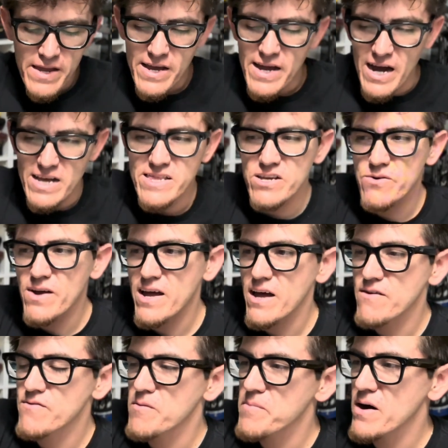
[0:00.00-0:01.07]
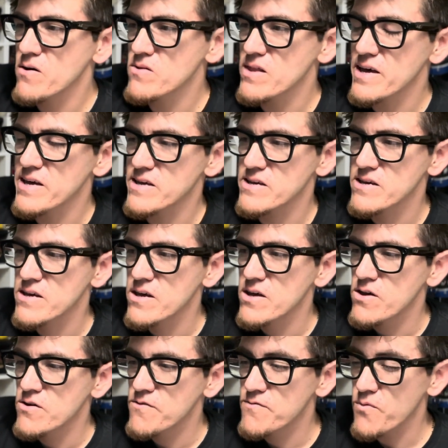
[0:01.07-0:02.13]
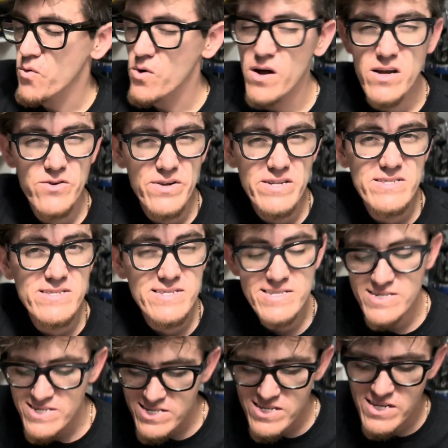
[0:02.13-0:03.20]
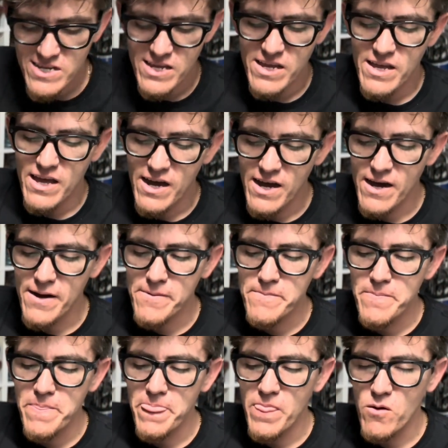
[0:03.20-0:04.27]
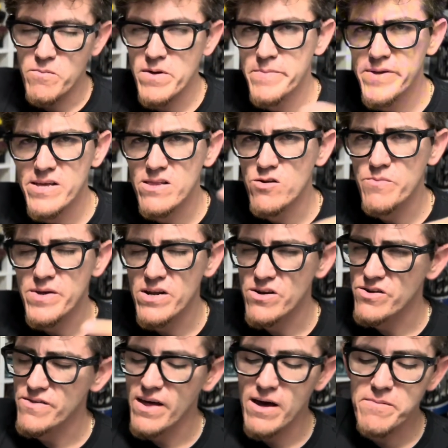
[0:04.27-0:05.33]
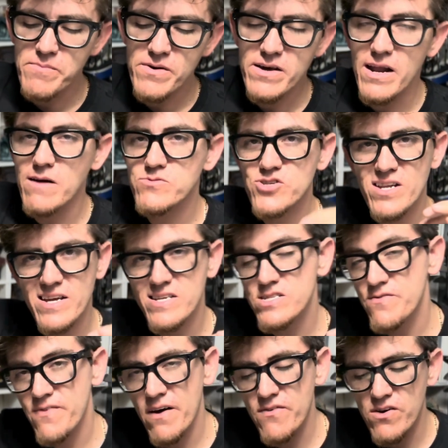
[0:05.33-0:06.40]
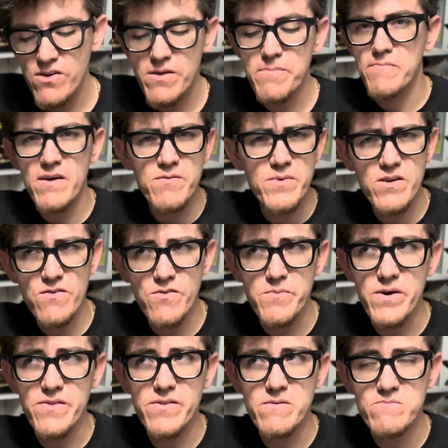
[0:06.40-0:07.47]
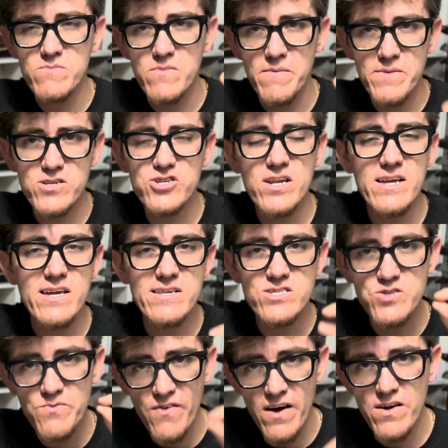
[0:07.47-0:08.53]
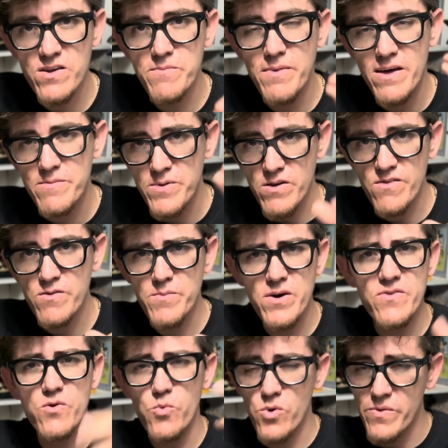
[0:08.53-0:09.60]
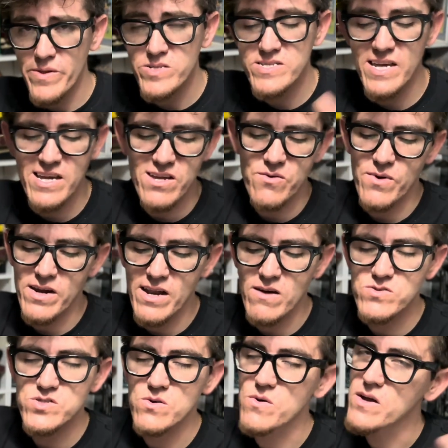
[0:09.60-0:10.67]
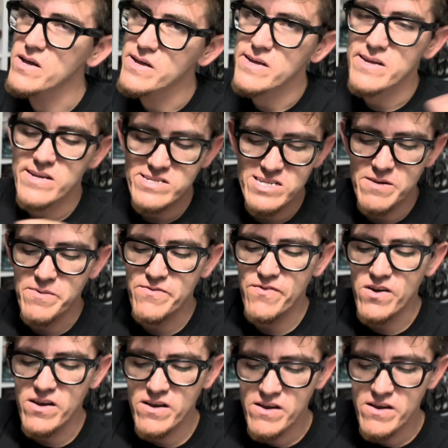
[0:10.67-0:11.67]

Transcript: I think I have about like 460, or maybe a little bit under that, but I'm trying to get to 500 by the middle of the month. I'm gonna try to get to 500 by the middle of the month. We're on the 2nd right now, so it's gonna be fun.